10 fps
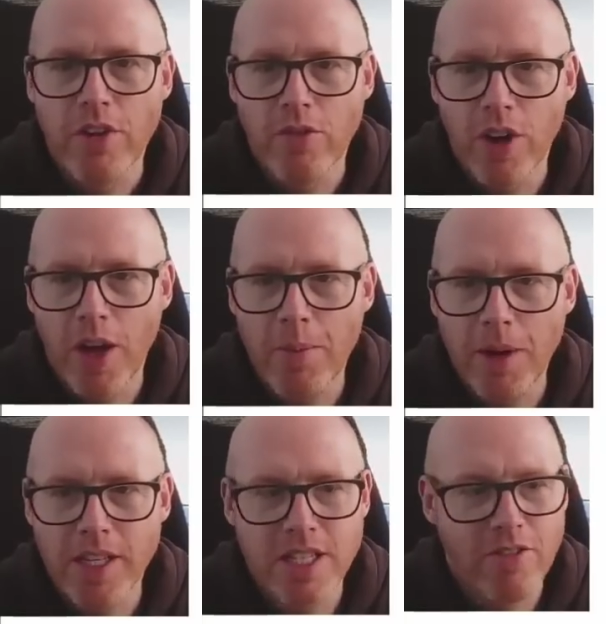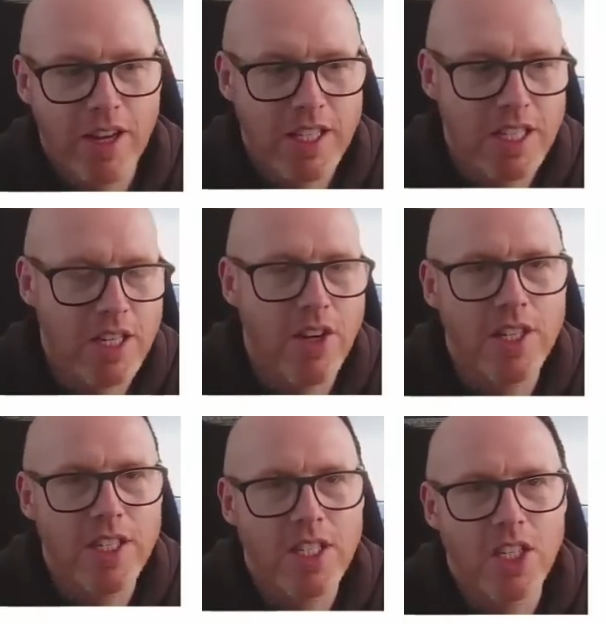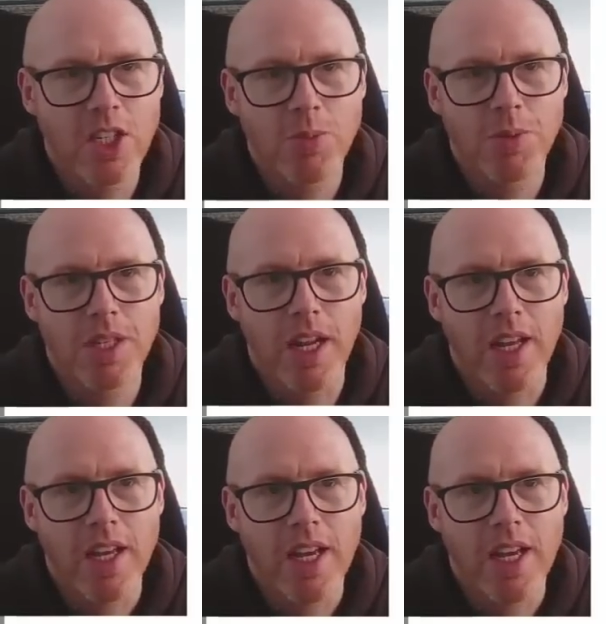Reliability rating 96%.